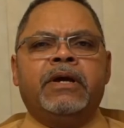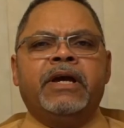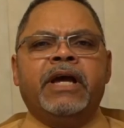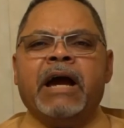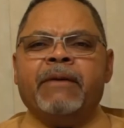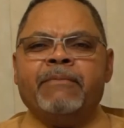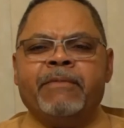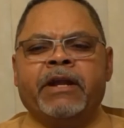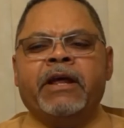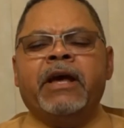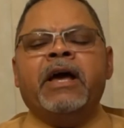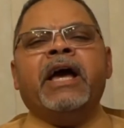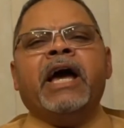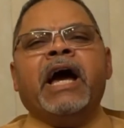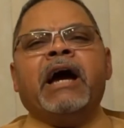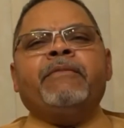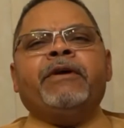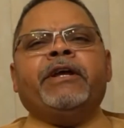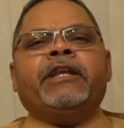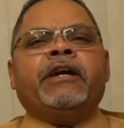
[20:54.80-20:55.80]
How
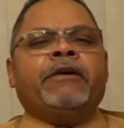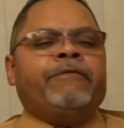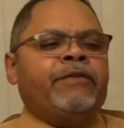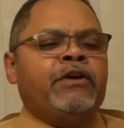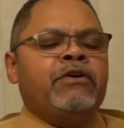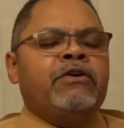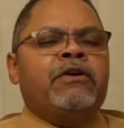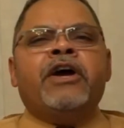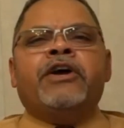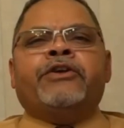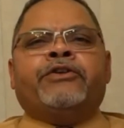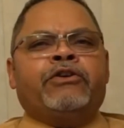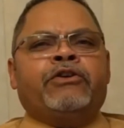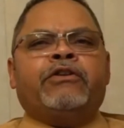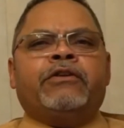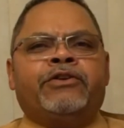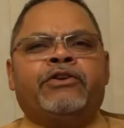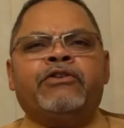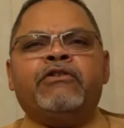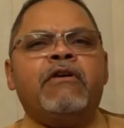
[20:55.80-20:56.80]
many of you
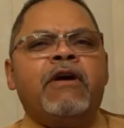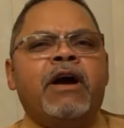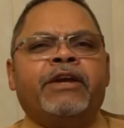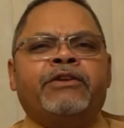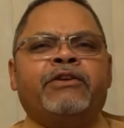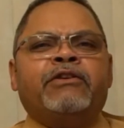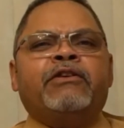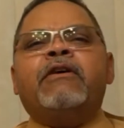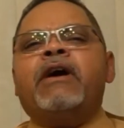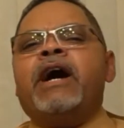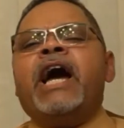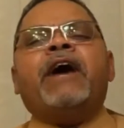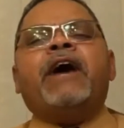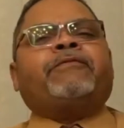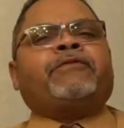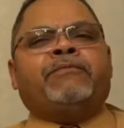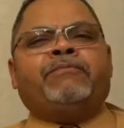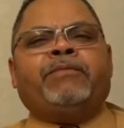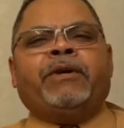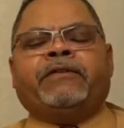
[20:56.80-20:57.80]
don't
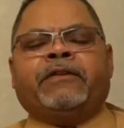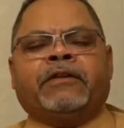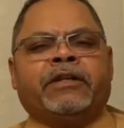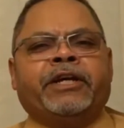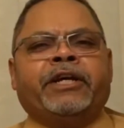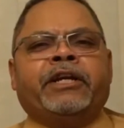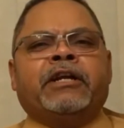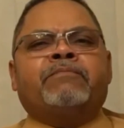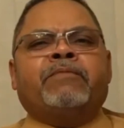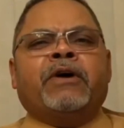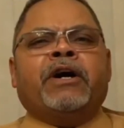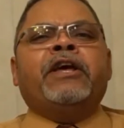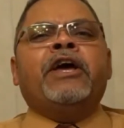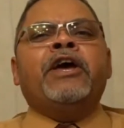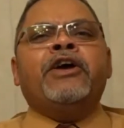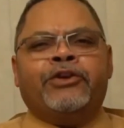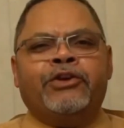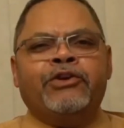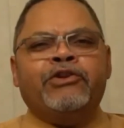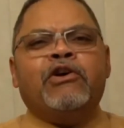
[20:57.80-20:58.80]
have to be the leader, but
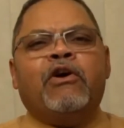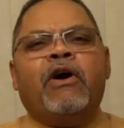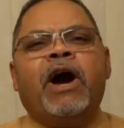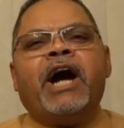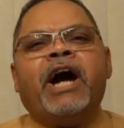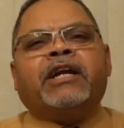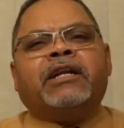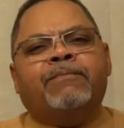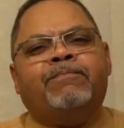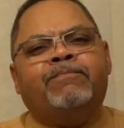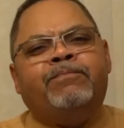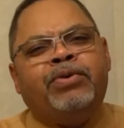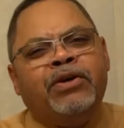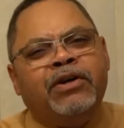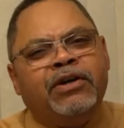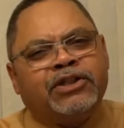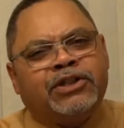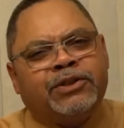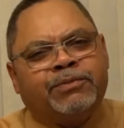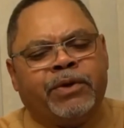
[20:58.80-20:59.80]
you know how to
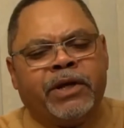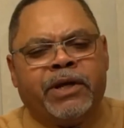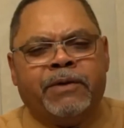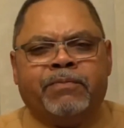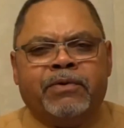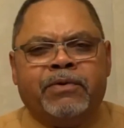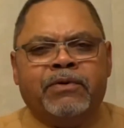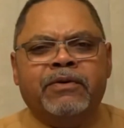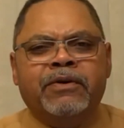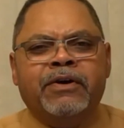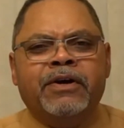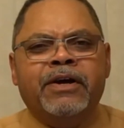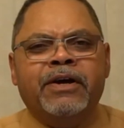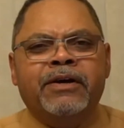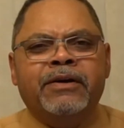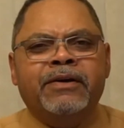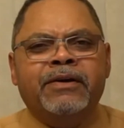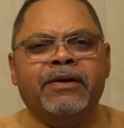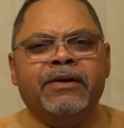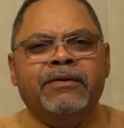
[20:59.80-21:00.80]
push people.
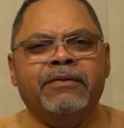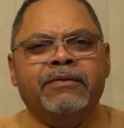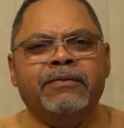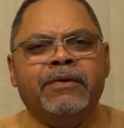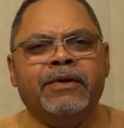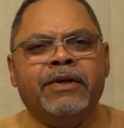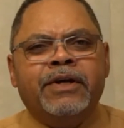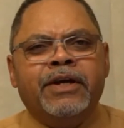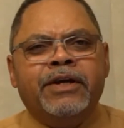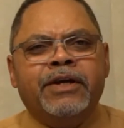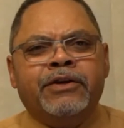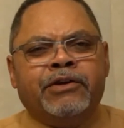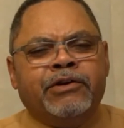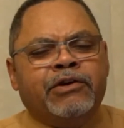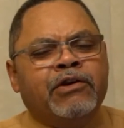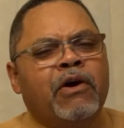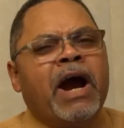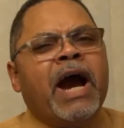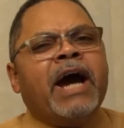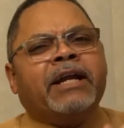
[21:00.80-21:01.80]
You
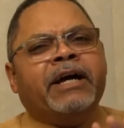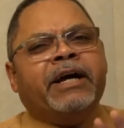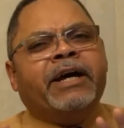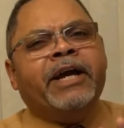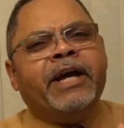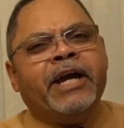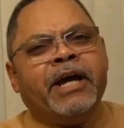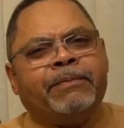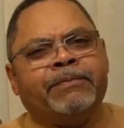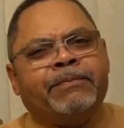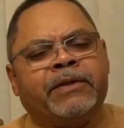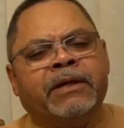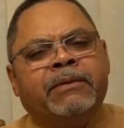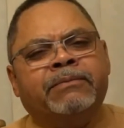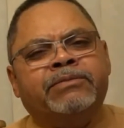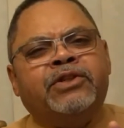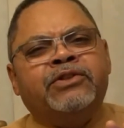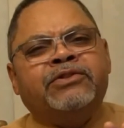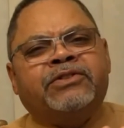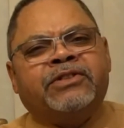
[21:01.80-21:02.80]
know how to help
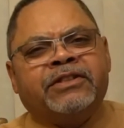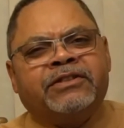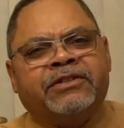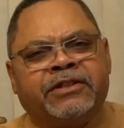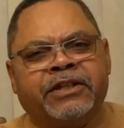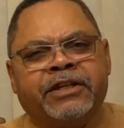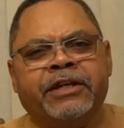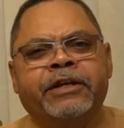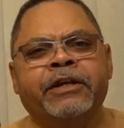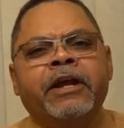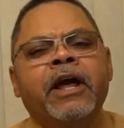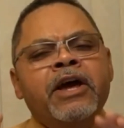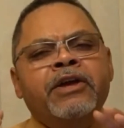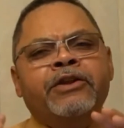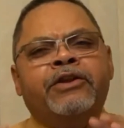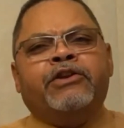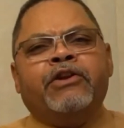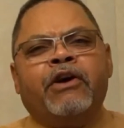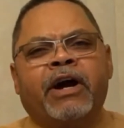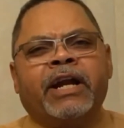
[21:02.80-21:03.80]
them to succeed.
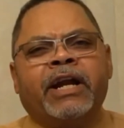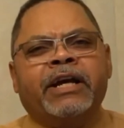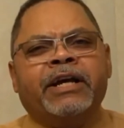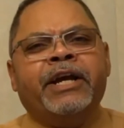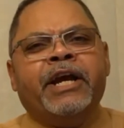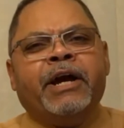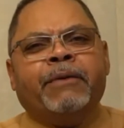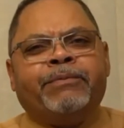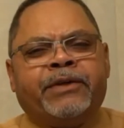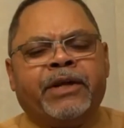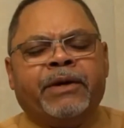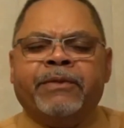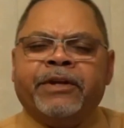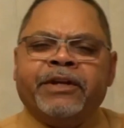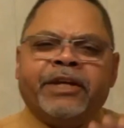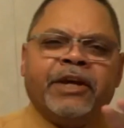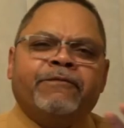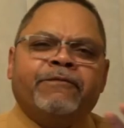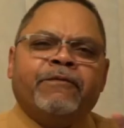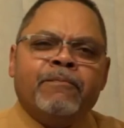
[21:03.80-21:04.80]
You know how to help them to
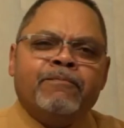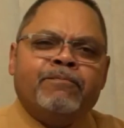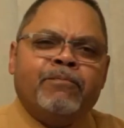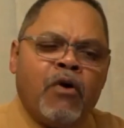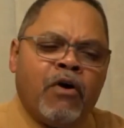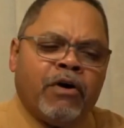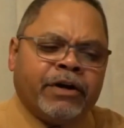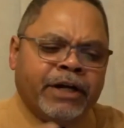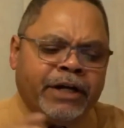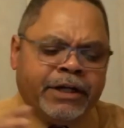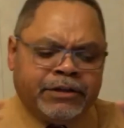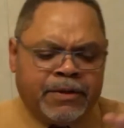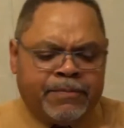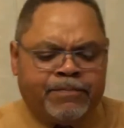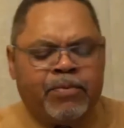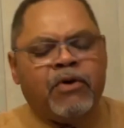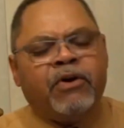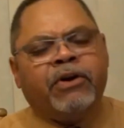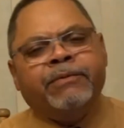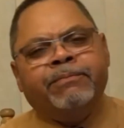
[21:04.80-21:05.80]
from point A to
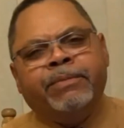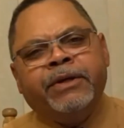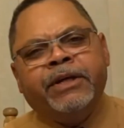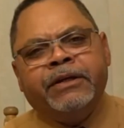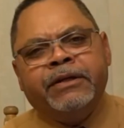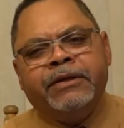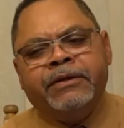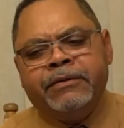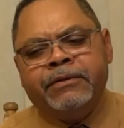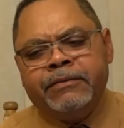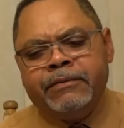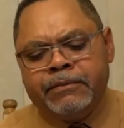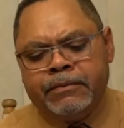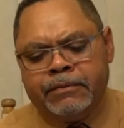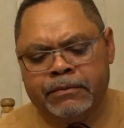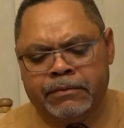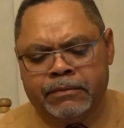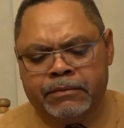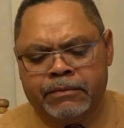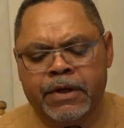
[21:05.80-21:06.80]
point B.
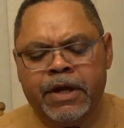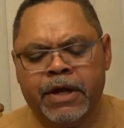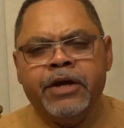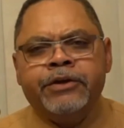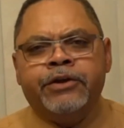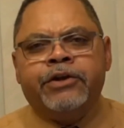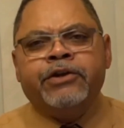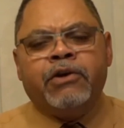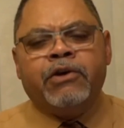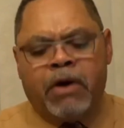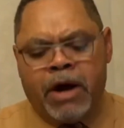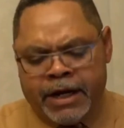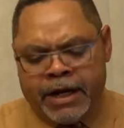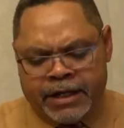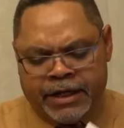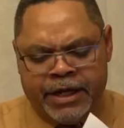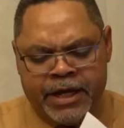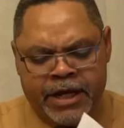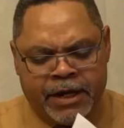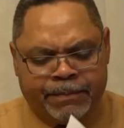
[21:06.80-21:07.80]
You know how
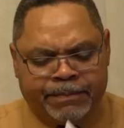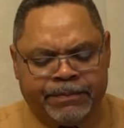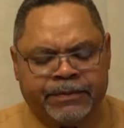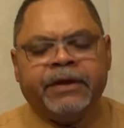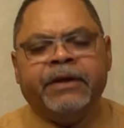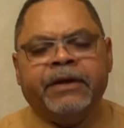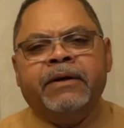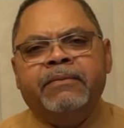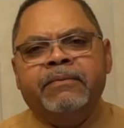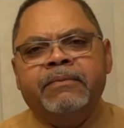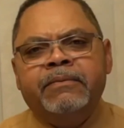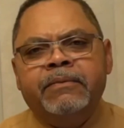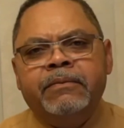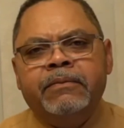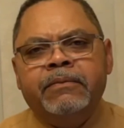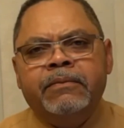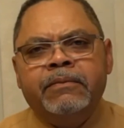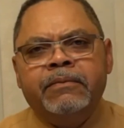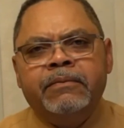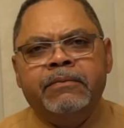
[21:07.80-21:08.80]
to help them.
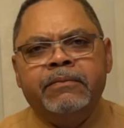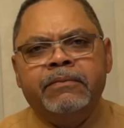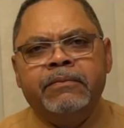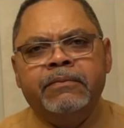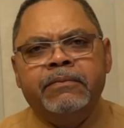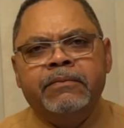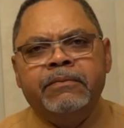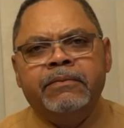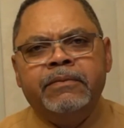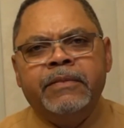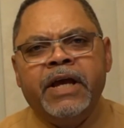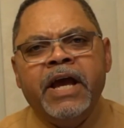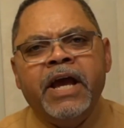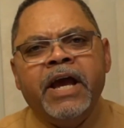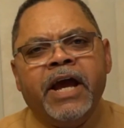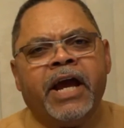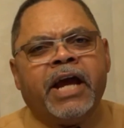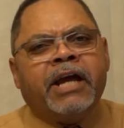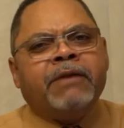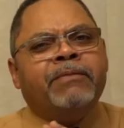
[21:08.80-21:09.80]

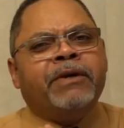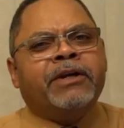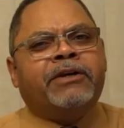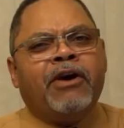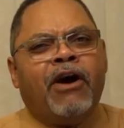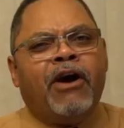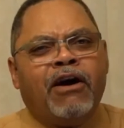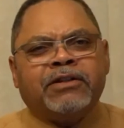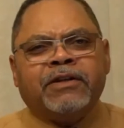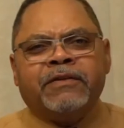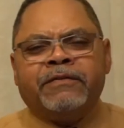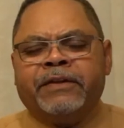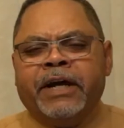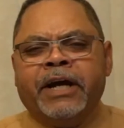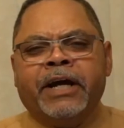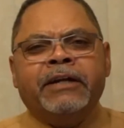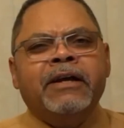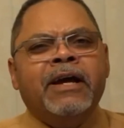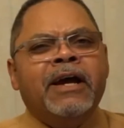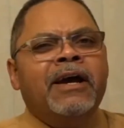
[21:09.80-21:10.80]
And because of
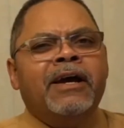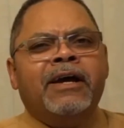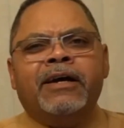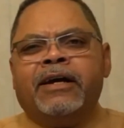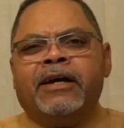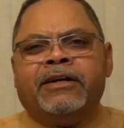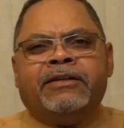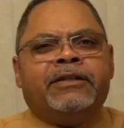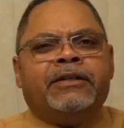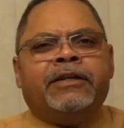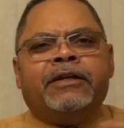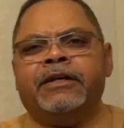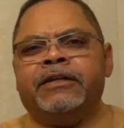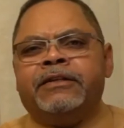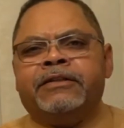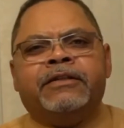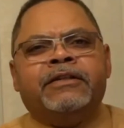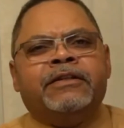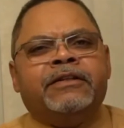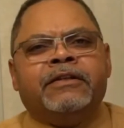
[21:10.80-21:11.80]
that,
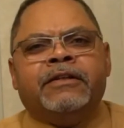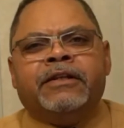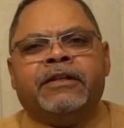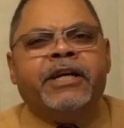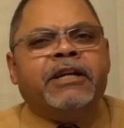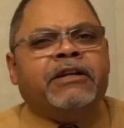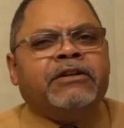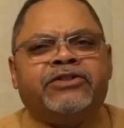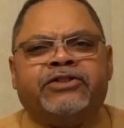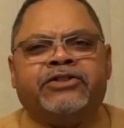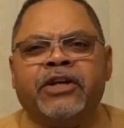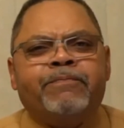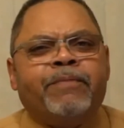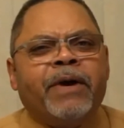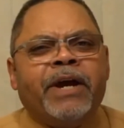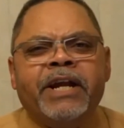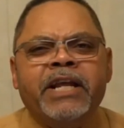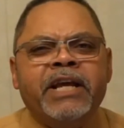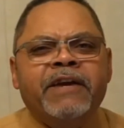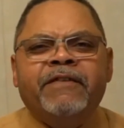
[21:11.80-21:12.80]
leadership
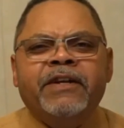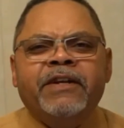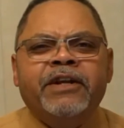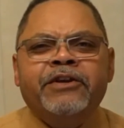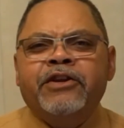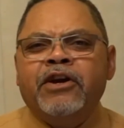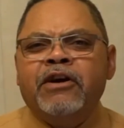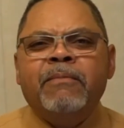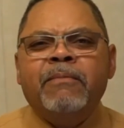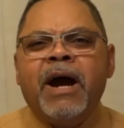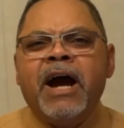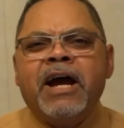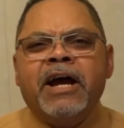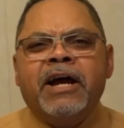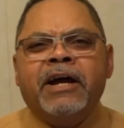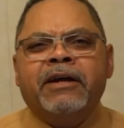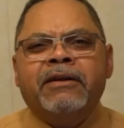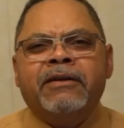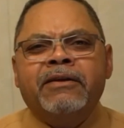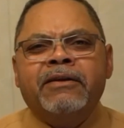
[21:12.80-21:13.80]
ain't even in your mind.